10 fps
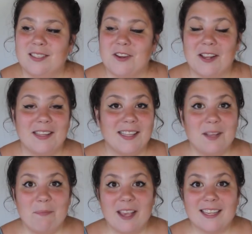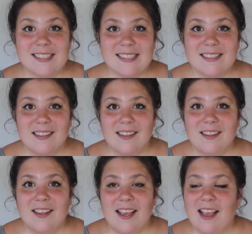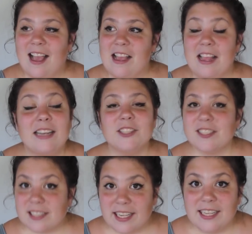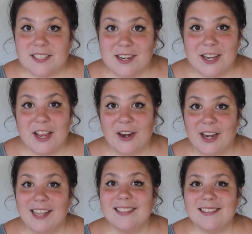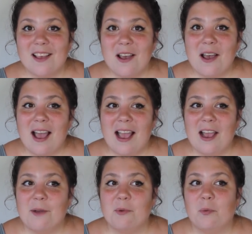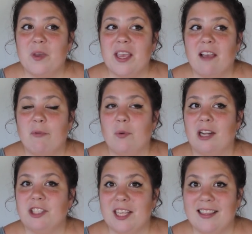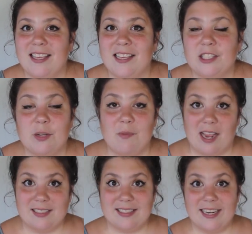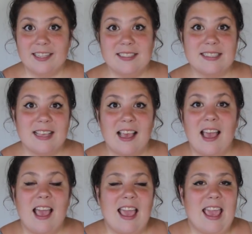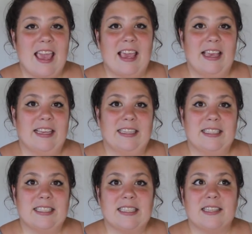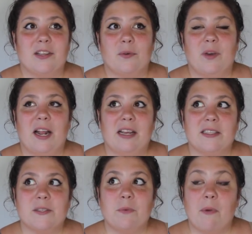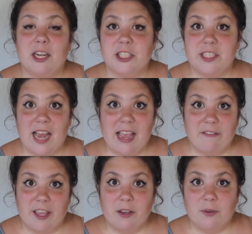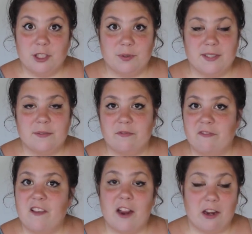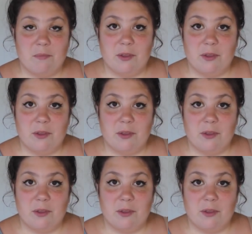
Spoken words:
during the Olympics. Just in case you're curious, we have been watching the gymnastics, and what else? We watched diving, which was very